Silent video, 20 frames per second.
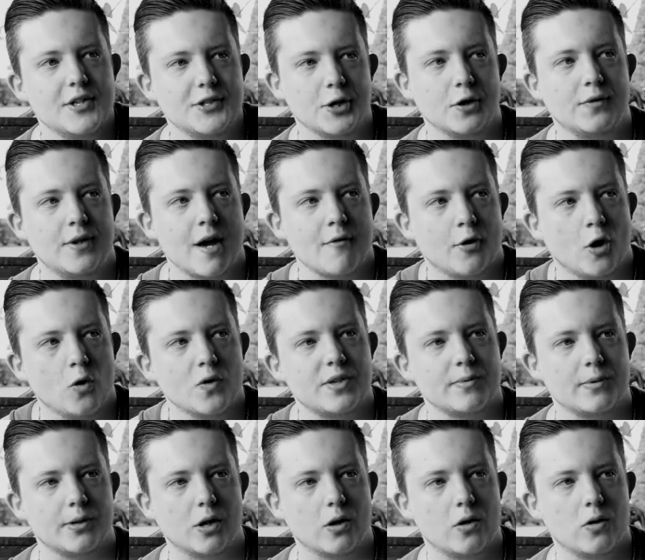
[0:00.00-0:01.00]
So if you have an
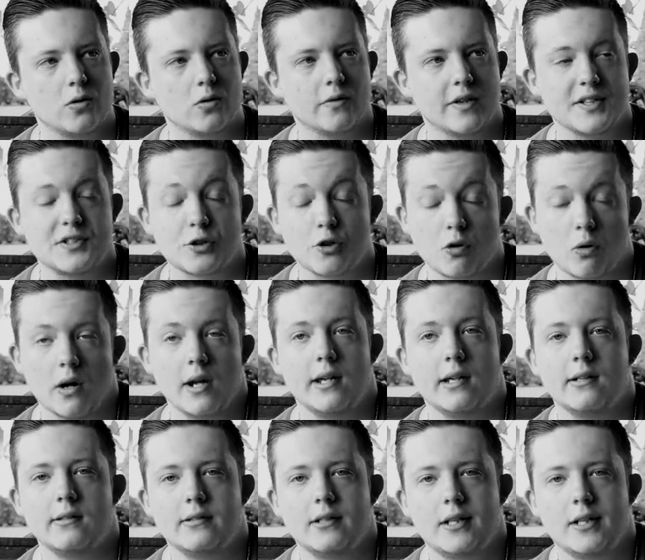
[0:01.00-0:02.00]
ultimate goal, that's
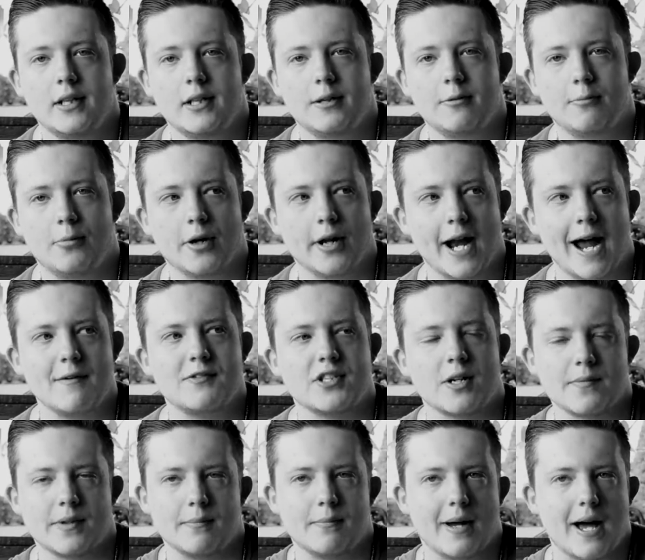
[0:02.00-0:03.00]
great, but have
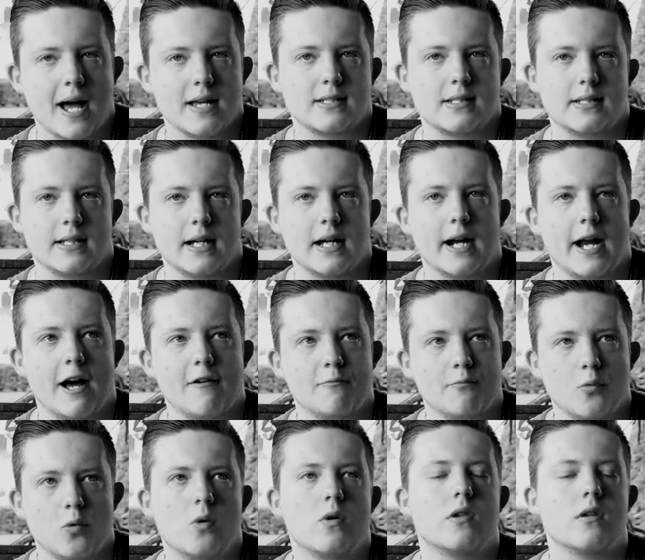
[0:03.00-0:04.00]
something past that. Have
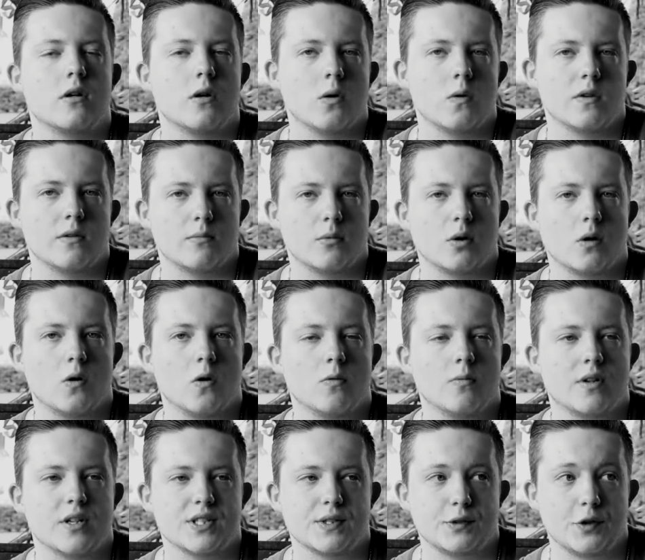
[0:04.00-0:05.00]
more than an ultimate goal,
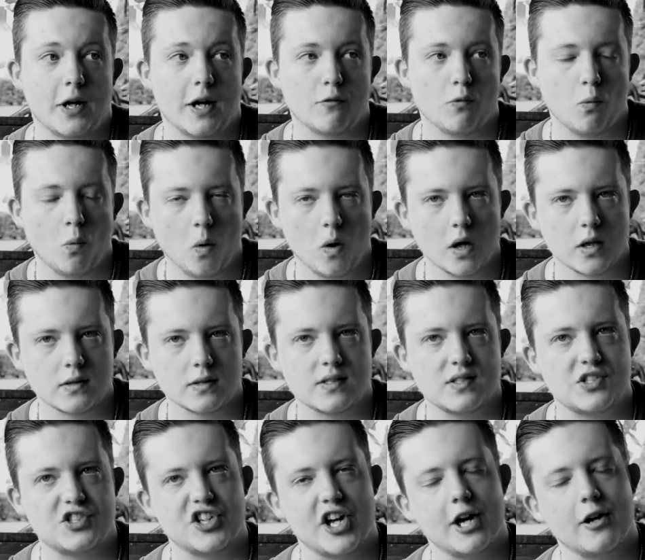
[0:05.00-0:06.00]
because if you have one
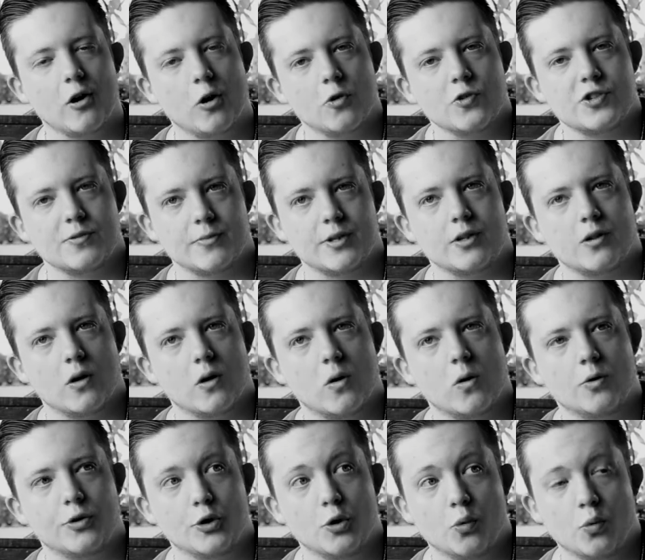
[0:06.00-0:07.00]
set ultimate
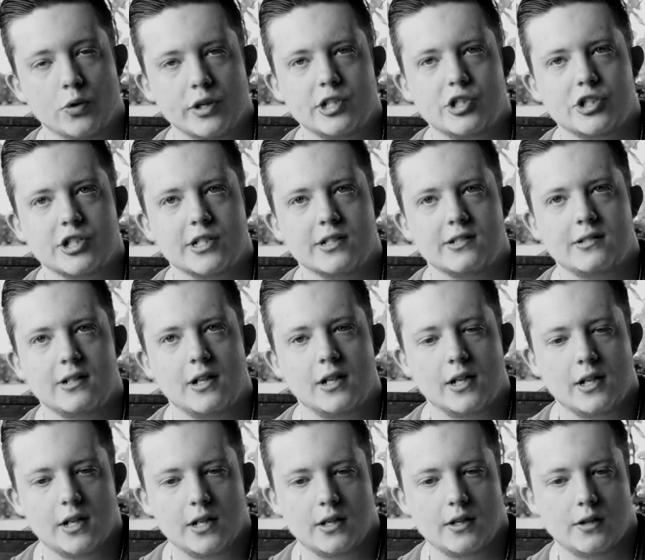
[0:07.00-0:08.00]
goal, you'll reach it,
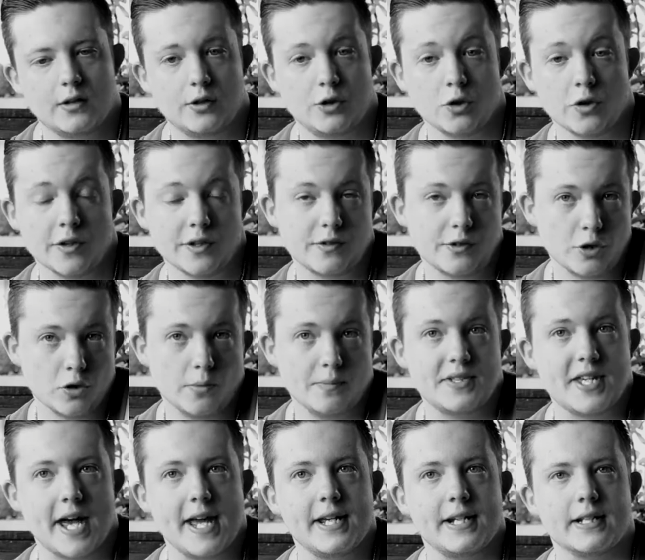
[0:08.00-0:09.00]
you'll
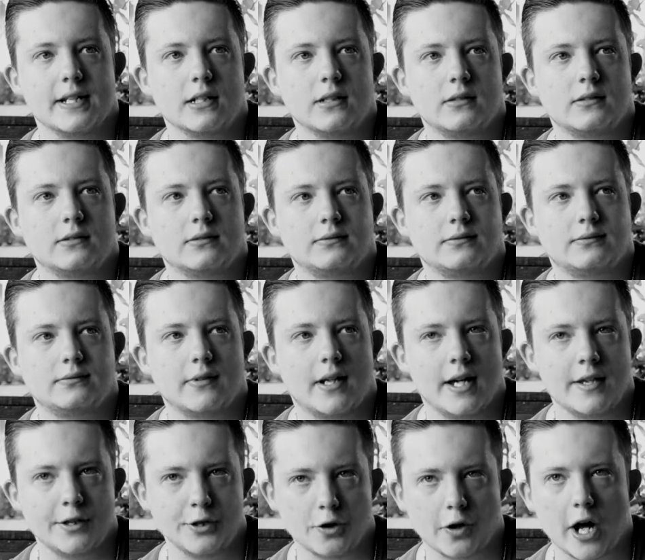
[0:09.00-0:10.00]
attain it,
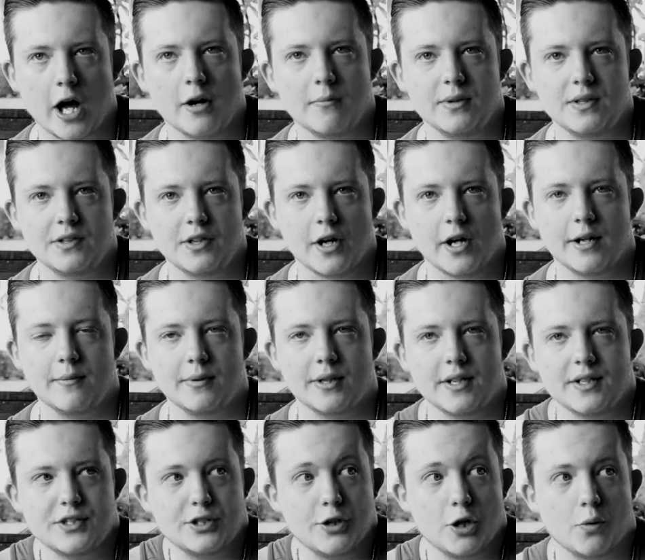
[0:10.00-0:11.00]
and then you'll kind of be done
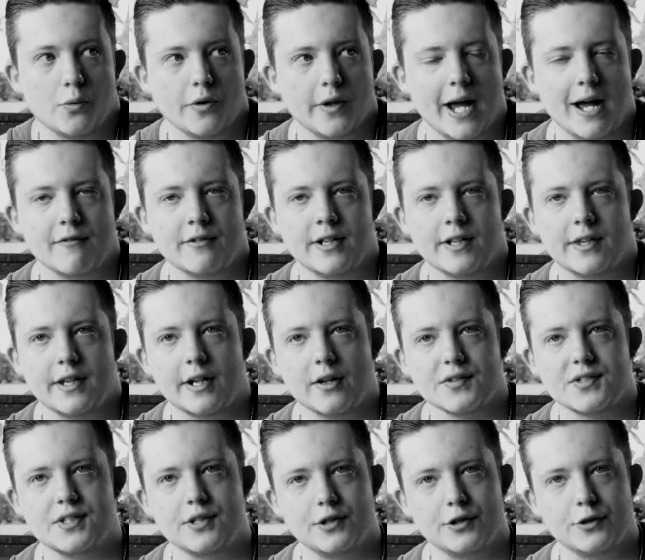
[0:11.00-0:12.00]
because you don't really have anything
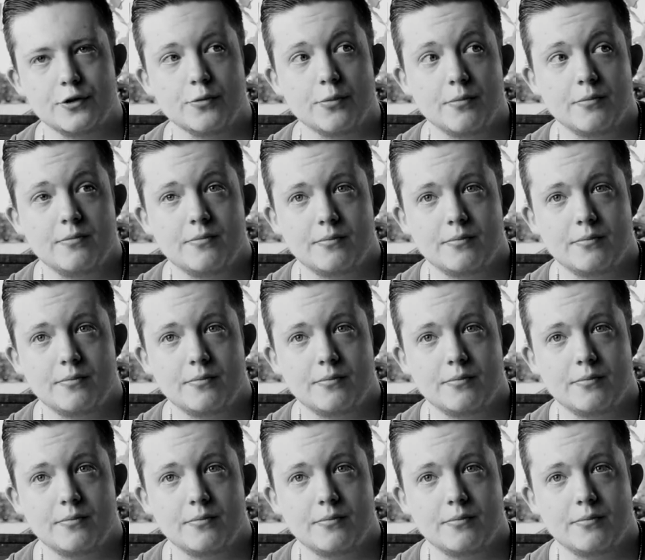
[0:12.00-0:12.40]
else to do.